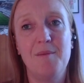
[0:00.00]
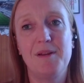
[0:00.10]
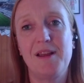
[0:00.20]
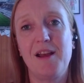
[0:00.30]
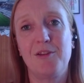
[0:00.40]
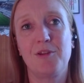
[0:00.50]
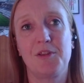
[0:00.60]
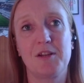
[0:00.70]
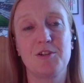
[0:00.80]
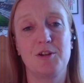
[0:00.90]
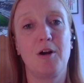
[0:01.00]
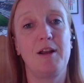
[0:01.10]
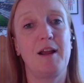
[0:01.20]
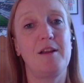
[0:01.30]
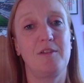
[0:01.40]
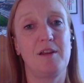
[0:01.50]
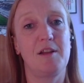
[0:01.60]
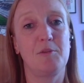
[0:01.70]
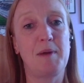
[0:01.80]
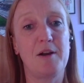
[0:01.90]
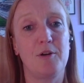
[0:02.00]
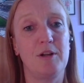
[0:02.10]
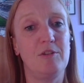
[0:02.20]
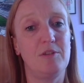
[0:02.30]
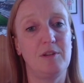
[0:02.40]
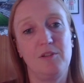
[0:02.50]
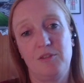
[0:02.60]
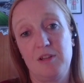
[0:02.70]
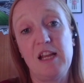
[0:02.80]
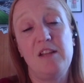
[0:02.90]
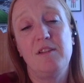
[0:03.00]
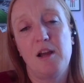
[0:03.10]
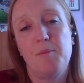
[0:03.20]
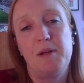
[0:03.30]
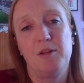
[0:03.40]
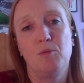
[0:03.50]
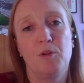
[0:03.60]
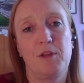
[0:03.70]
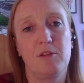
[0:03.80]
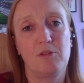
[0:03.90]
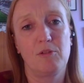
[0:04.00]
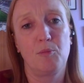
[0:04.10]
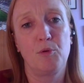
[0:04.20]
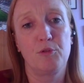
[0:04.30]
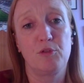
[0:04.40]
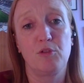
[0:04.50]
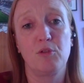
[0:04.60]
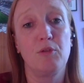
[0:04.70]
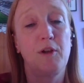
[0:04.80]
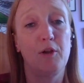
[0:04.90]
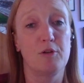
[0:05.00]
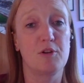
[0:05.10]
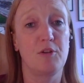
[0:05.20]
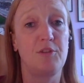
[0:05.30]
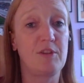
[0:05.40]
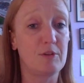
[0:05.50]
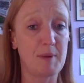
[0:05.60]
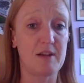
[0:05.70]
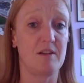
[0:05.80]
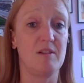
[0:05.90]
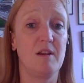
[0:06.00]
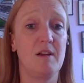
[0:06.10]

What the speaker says: But yeah, so I think Tonali, like you say, that's bang on. He's now being the one that's almost just overlooked because it's expected.